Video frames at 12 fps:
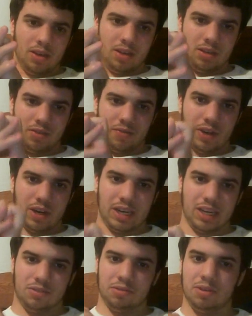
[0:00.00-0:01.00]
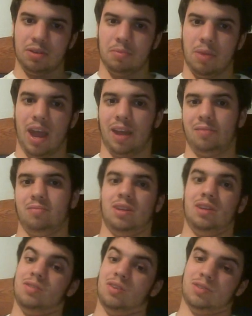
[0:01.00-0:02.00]
He's a very interesting man.
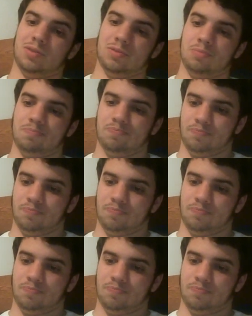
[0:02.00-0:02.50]
He's also